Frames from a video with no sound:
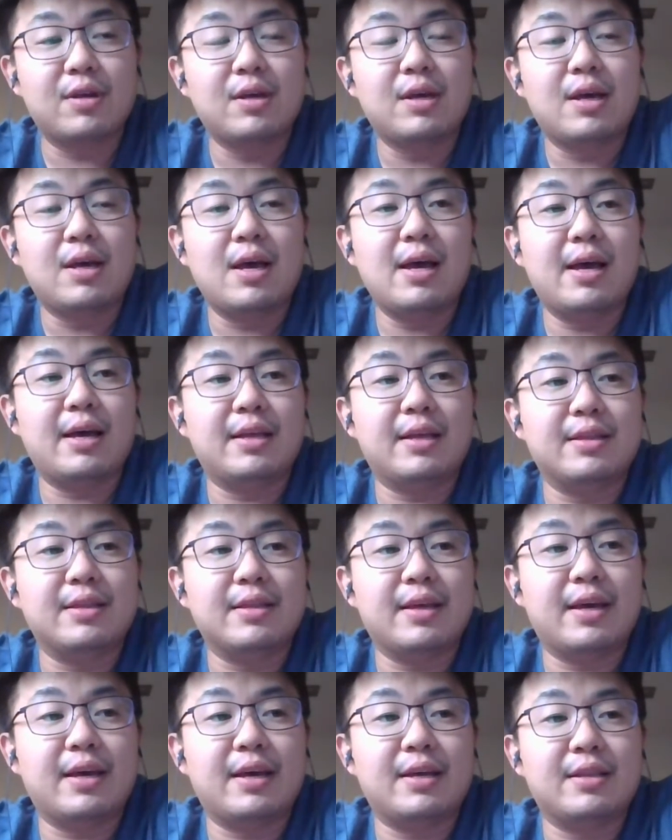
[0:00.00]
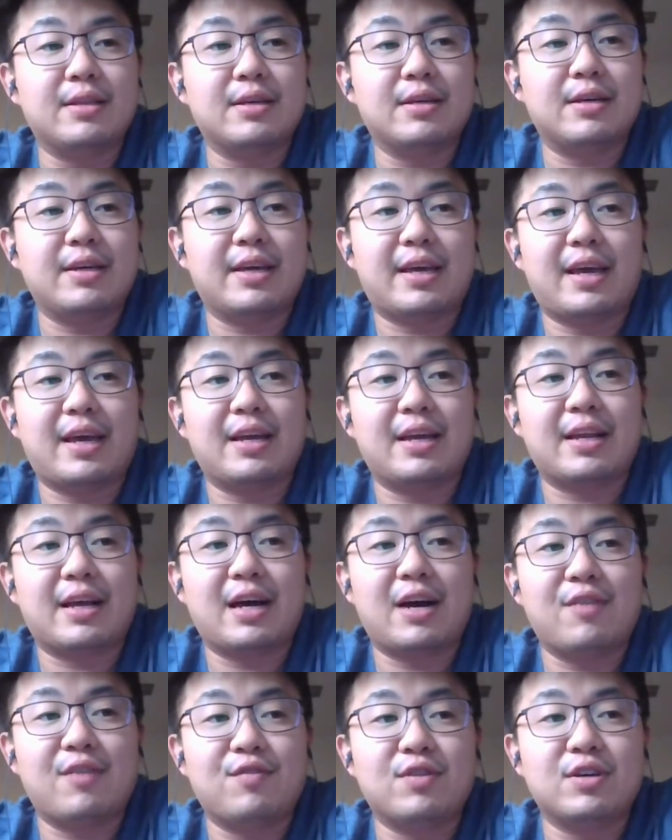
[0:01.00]
and then it can
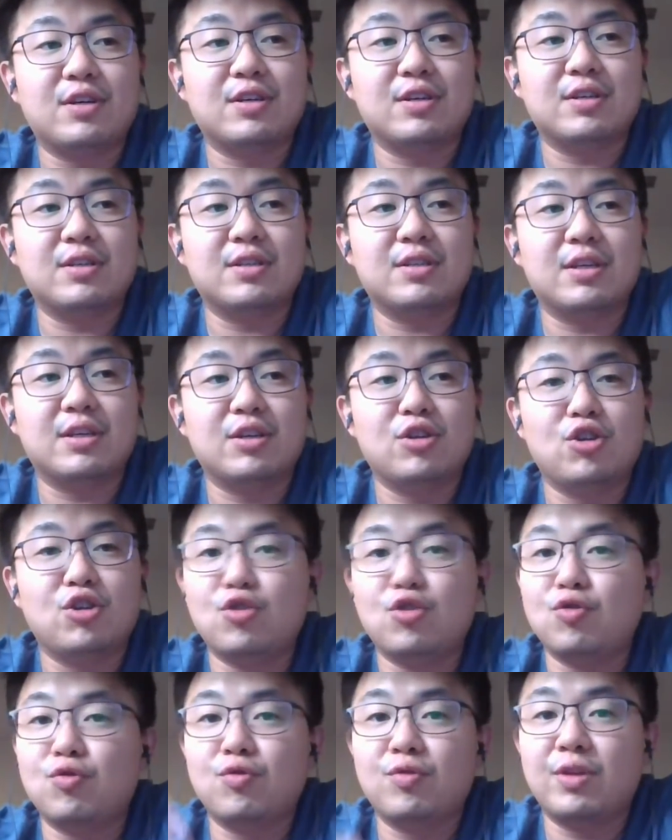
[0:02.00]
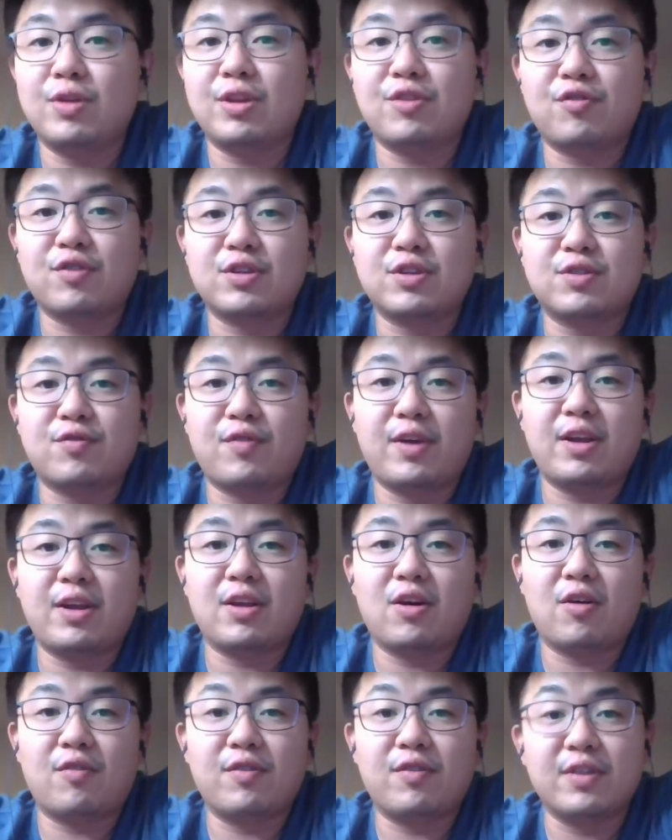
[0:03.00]
cover the new interest rate
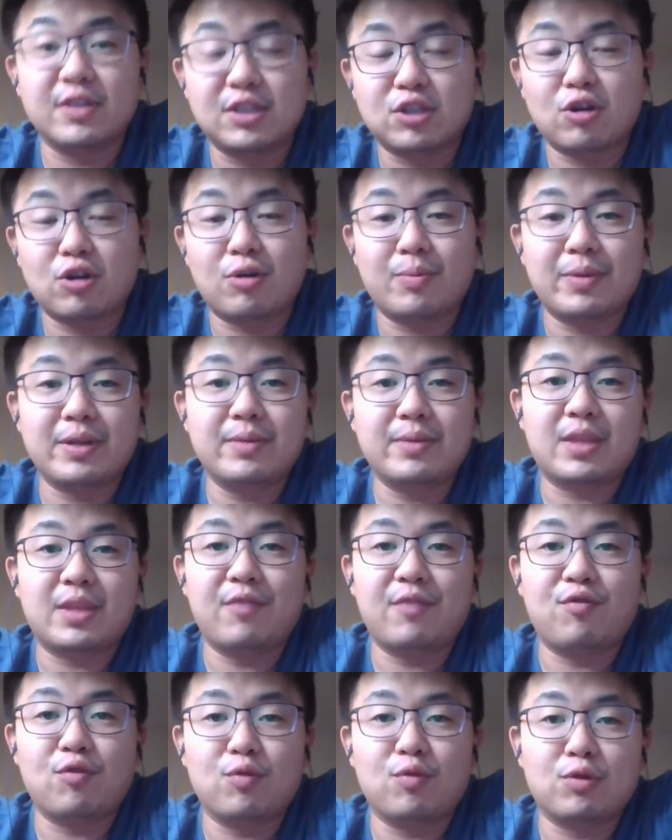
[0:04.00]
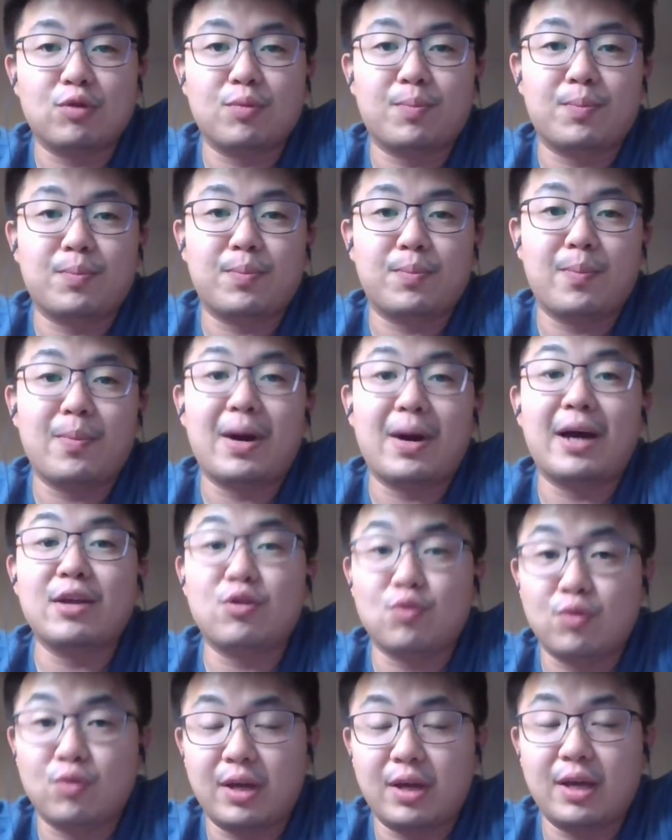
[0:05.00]
of installment. If you were to buy
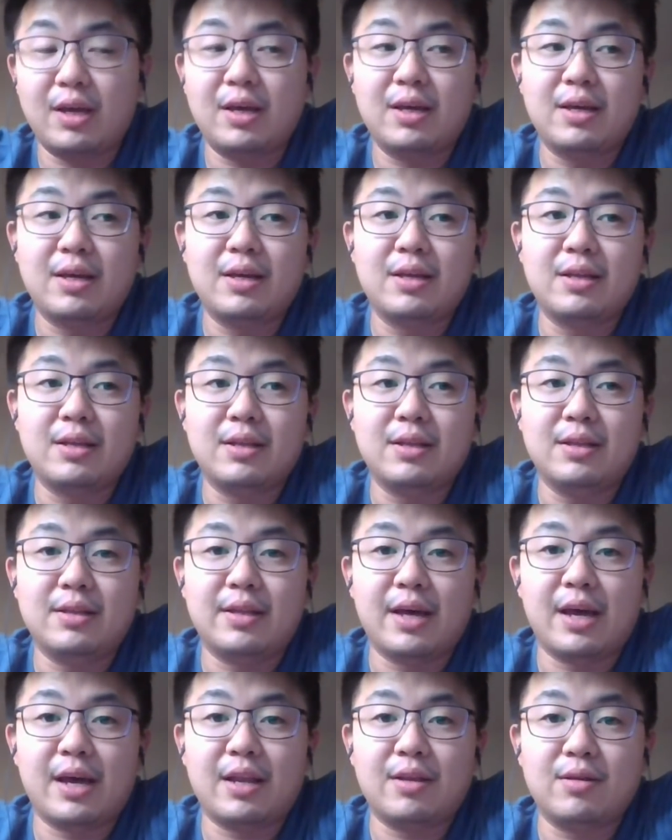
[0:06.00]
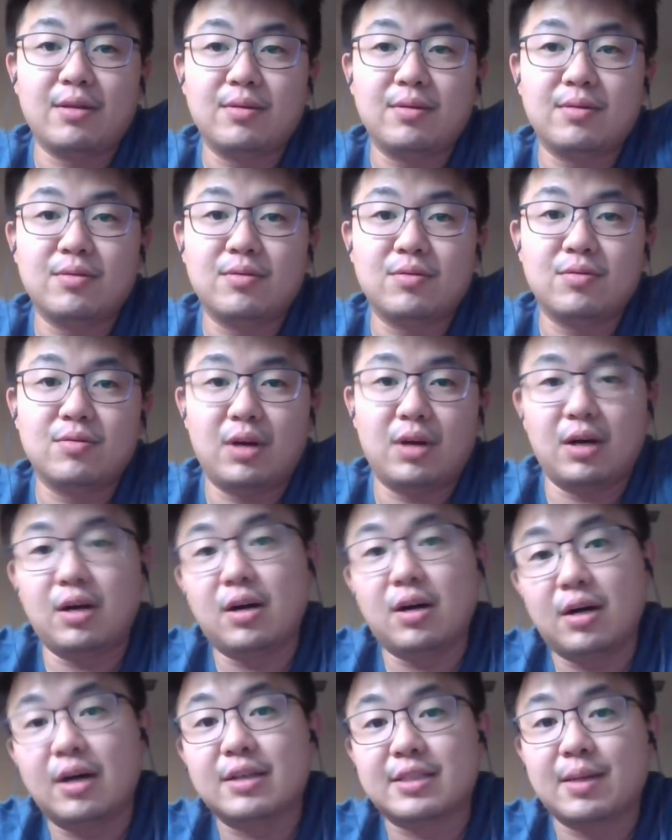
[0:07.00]
today, then
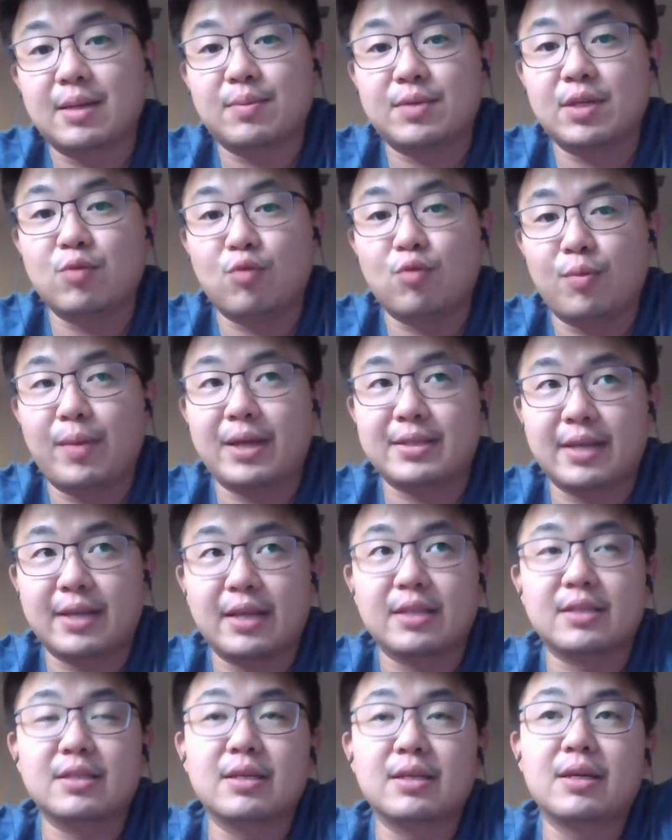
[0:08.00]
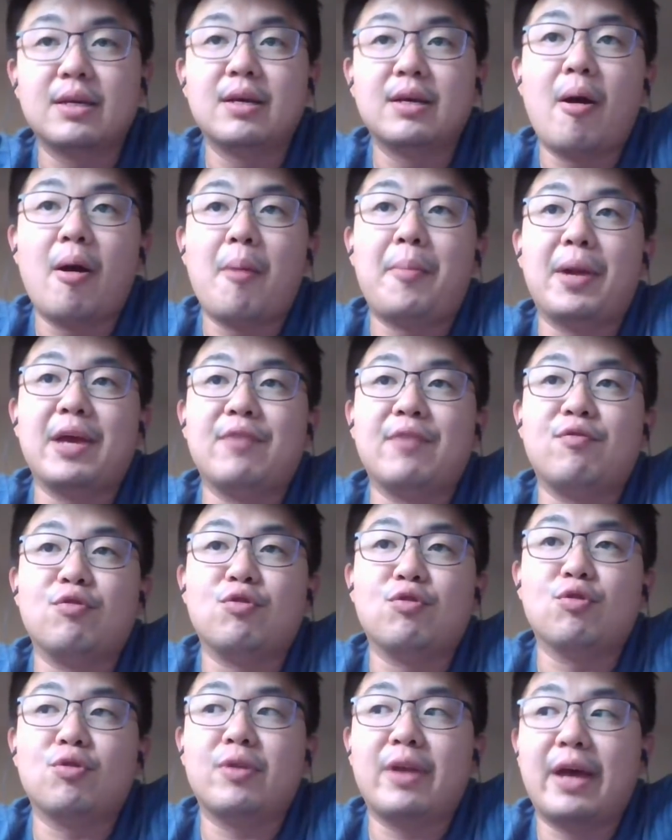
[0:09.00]
a subsale would make sense. But if
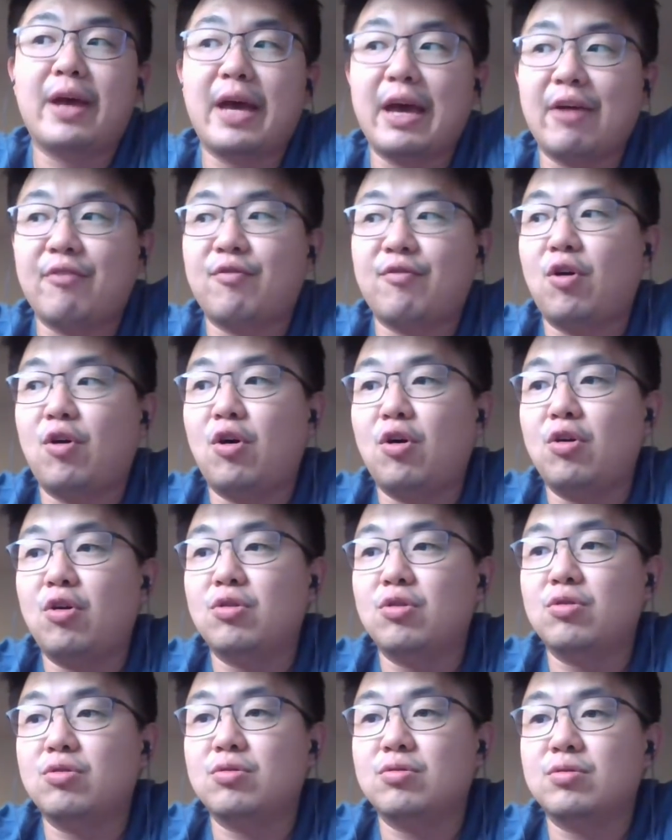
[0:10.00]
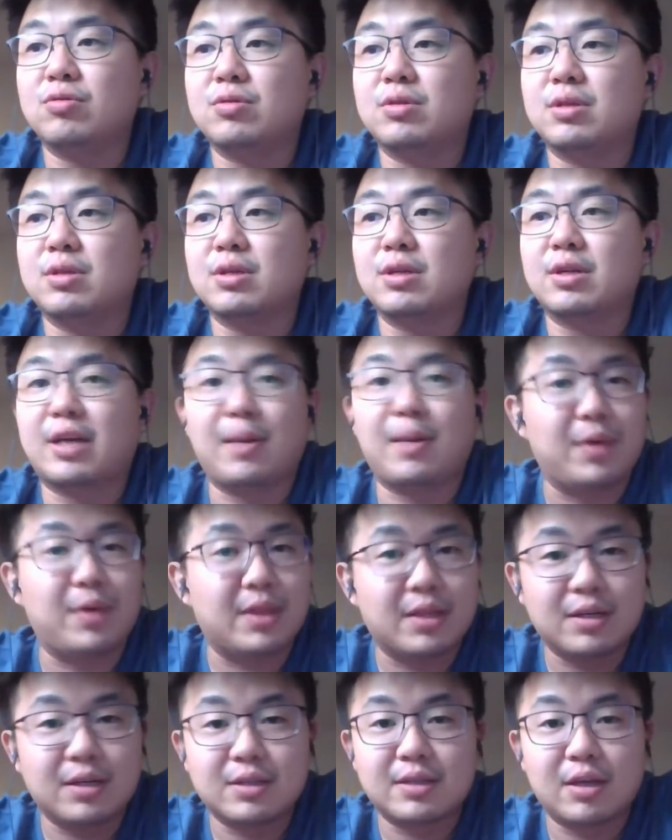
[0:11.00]
you don't have all the
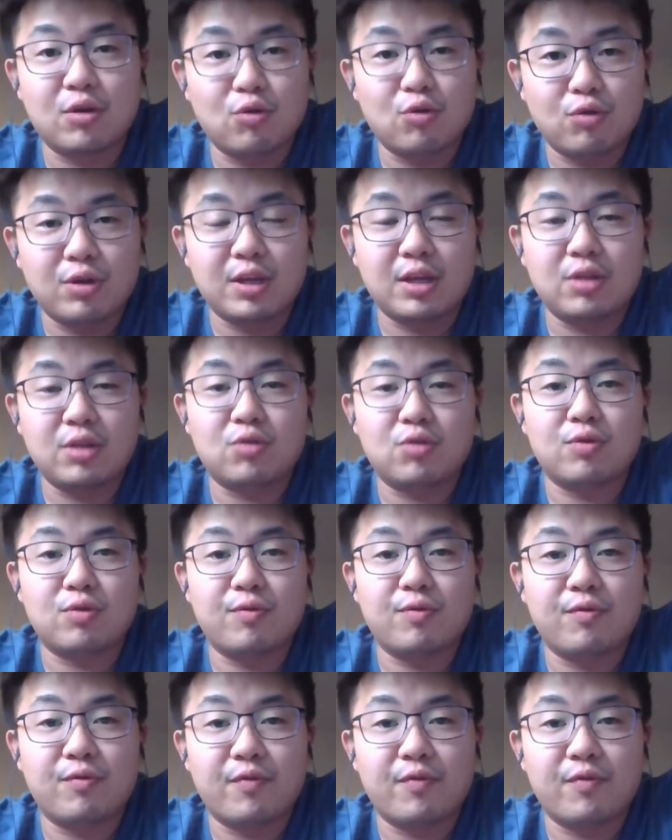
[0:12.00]
capital that you need to